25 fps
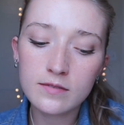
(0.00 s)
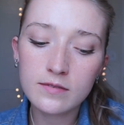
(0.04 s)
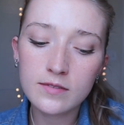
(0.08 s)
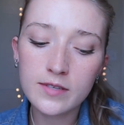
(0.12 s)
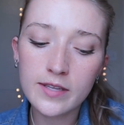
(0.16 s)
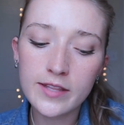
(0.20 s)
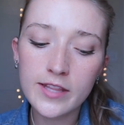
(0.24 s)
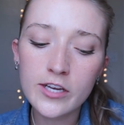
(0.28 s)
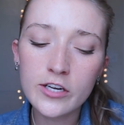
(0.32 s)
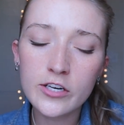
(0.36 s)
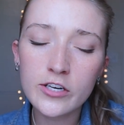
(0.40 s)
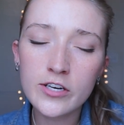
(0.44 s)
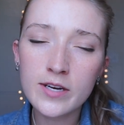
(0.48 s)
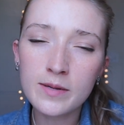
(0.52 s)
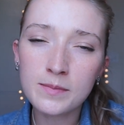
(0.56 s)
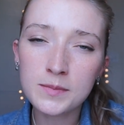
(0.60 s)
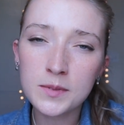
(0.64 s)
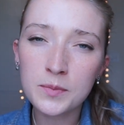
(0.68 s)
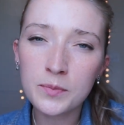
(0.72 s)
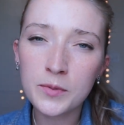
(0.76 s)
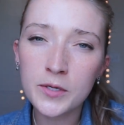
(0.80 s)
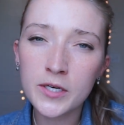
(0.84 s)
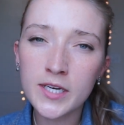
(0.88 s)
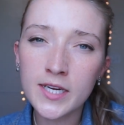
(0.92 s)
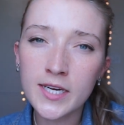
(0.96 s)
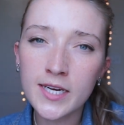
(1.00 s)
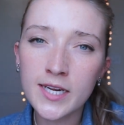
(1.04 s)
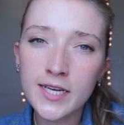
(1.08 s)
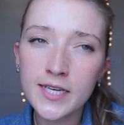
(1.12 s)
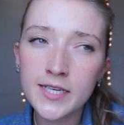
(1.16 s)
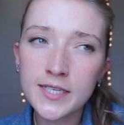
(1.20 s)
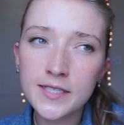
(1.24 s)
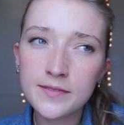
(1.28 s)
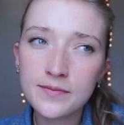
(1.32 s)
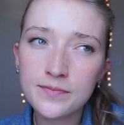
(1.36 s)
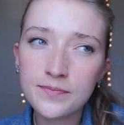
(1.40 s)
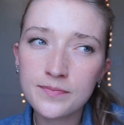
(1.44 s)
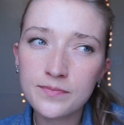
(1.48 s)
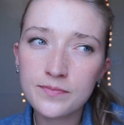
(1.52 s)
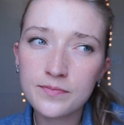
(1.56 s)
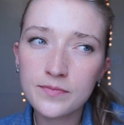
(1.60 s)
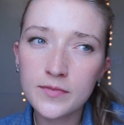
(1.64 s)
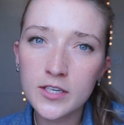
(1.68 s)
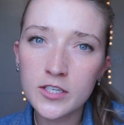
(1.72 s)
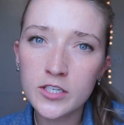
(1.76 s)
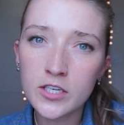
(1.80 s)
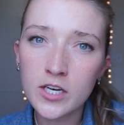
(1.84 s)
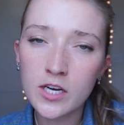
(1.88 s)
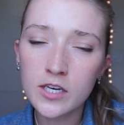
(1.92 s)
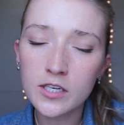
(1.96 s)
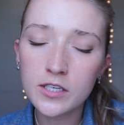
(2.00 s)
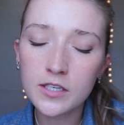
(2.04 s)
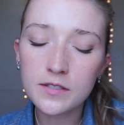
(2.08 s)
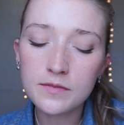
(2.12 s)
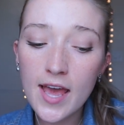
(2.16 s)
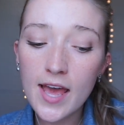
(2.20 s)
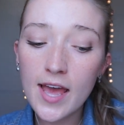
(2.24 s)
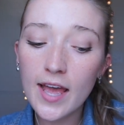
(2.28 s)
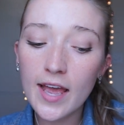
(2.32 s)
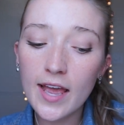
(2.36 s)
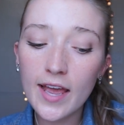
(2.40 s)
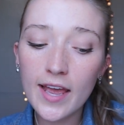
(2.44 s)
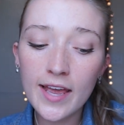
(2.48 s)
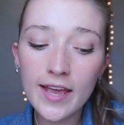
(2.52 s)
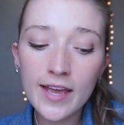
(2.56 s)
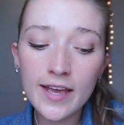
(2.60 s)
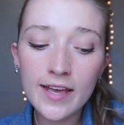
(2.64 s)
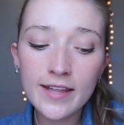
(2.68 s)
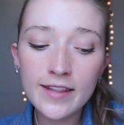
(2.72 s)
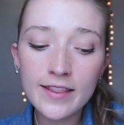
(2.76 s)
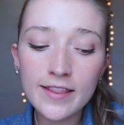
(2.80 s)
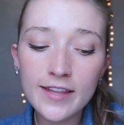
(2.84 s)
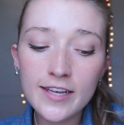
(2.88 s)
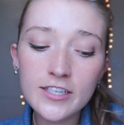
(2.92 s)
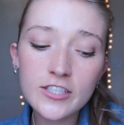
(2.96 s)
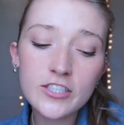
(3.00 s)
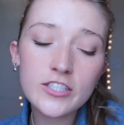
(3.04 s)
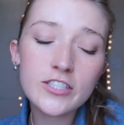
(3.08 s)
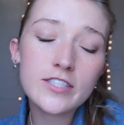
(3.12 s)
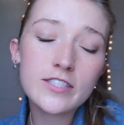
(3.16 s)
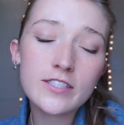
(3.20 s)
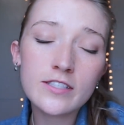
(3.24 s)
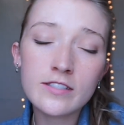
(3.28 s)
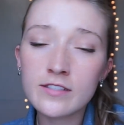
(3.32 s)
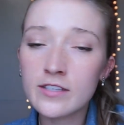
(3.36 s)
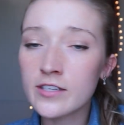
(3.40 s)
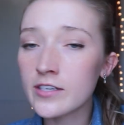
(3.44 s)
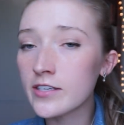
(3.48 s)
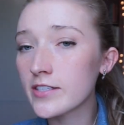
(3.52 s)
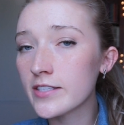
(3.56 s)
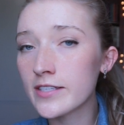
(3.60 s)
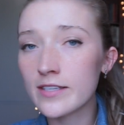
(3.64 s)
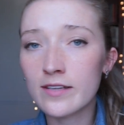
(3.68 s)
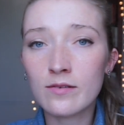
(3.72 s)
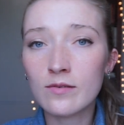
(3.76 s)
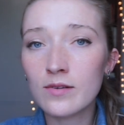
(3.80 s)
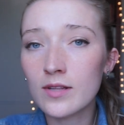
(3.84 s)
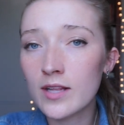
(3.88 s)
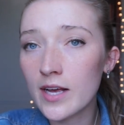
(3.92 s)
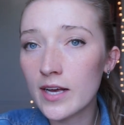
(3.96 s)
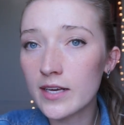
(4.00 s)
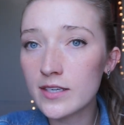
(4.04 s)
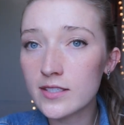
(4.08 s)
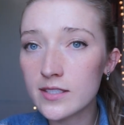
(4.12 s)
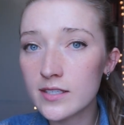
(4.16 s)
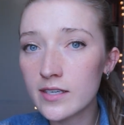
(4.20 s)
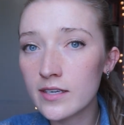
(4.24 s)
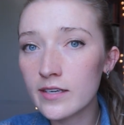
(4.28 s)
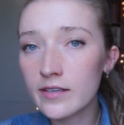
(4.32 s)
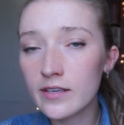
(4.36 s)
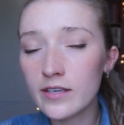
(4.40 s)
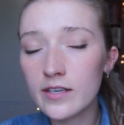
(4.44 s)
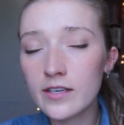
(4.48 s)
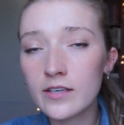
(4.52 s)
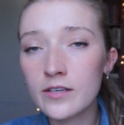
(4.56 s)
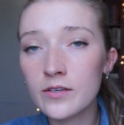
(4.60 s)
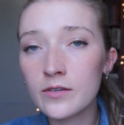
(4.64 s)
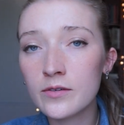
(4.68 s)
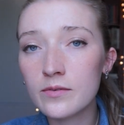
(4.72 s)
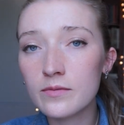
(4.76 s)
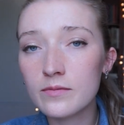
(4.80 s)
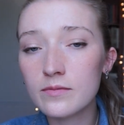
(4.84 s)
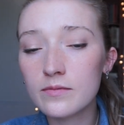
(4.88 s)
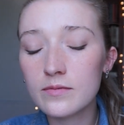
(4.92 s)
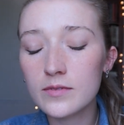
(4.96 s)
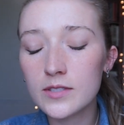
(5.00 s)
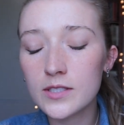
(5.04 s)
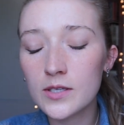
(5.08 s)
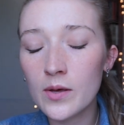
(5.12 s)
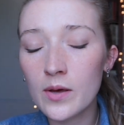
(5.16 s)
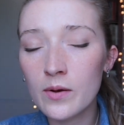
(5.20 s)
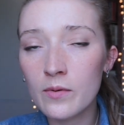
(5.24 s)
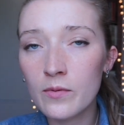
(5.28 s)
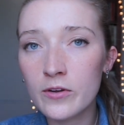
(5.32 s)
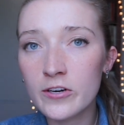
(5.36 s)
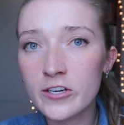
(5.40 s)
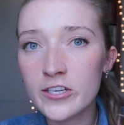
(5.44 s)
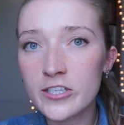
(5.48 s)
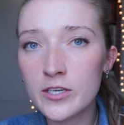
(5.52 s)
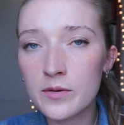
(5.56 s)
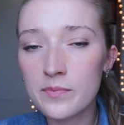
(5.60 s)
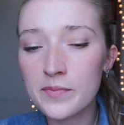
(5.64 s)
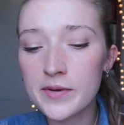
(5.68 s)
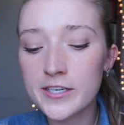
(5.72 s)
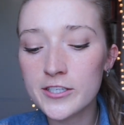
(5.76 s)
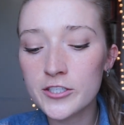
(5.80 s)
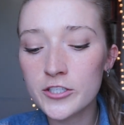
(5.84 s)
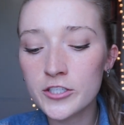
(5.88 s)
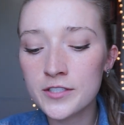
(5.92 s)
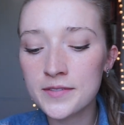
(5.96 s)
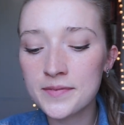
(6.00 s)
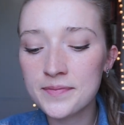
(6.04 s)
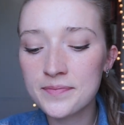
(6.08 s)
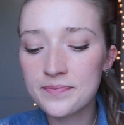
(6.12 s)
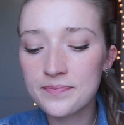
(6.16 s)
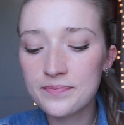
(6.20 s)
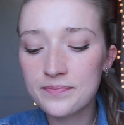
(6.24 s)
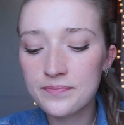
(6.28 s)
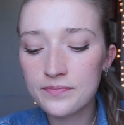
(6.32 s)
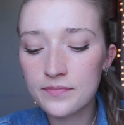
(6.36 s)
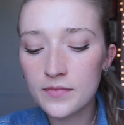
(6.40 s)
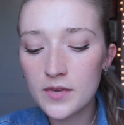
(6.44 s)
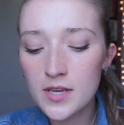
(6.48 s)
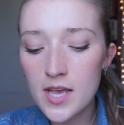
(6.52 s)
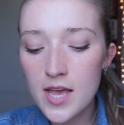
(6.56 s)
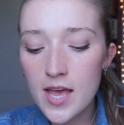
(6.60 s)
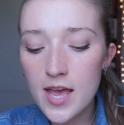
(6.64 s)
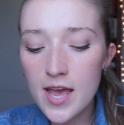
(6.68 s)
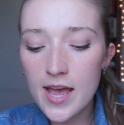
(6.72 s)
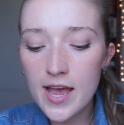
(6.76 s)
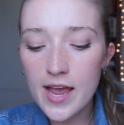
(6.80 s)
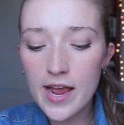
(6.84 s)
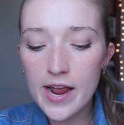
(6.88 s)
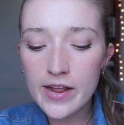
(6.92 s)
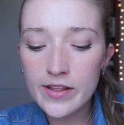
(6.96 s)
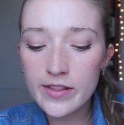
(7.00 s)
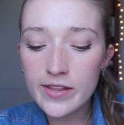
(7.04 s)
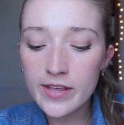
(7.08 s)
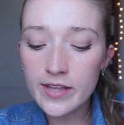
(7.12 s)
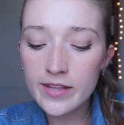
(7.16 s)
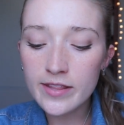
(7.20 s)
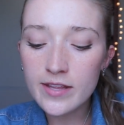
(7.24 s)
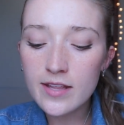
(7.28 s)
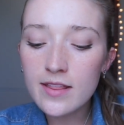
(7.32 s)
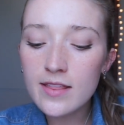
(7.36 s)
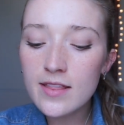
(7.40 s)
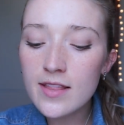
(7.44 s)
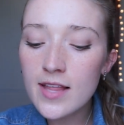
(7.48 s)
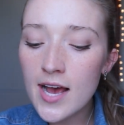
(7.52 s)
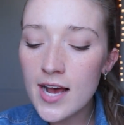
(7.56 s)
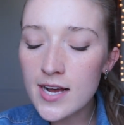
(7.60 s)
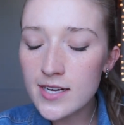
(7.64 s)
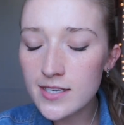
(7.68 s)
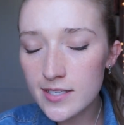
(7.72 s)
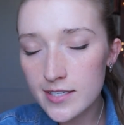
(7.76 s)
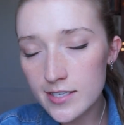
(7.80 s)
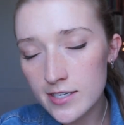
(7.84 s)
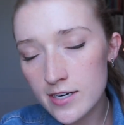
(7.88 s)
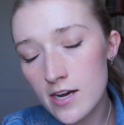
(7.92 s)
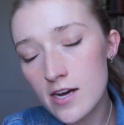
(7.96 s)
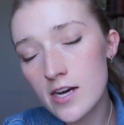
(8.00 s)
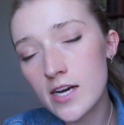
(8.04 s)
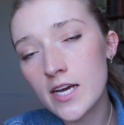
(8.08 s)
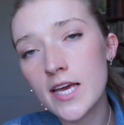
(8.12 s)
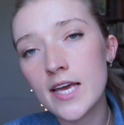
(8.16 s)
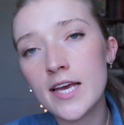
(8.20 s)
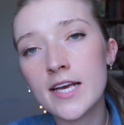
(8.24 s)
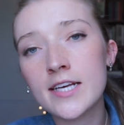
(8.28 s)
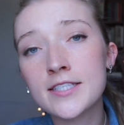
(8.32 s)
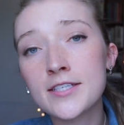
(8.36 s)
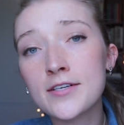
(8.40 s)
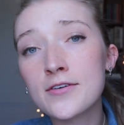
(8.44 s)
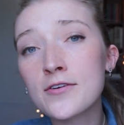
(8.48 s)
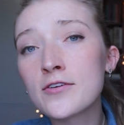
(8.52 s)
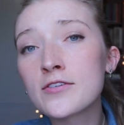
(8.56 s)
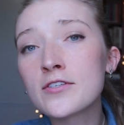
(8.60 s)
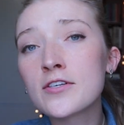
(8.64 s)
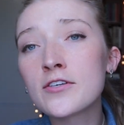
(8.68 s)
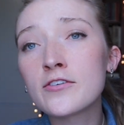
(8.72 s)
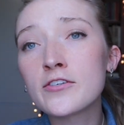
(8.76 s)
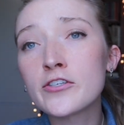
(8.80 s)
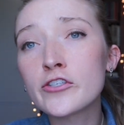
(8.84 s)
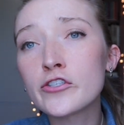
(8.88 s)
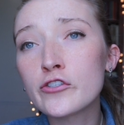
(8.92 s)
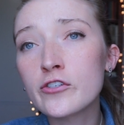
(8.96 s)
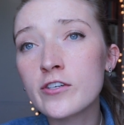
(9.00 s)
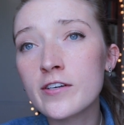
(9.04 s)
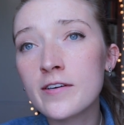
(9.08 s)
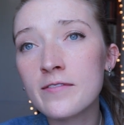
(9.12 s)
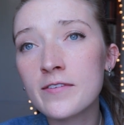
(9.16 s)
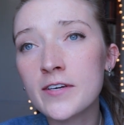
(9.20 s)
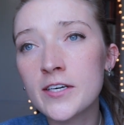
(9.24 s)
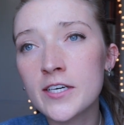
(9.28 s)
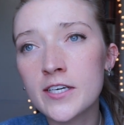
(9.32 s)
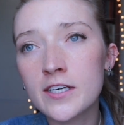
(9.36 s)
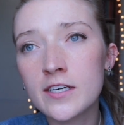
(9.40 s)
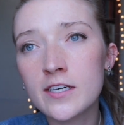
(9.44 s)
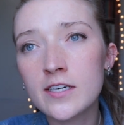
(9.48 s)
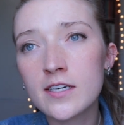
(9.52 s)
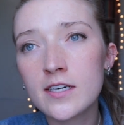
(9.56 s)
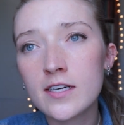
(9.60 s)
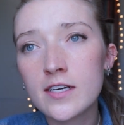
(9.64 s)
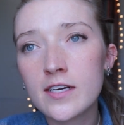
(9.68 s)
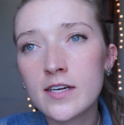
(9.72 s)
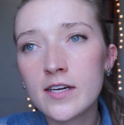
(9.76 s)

I think her name's Perdita, the dog, and they just look so classy and cute, so I want a Dalmatian. And then the last dog is a Golden Retriever.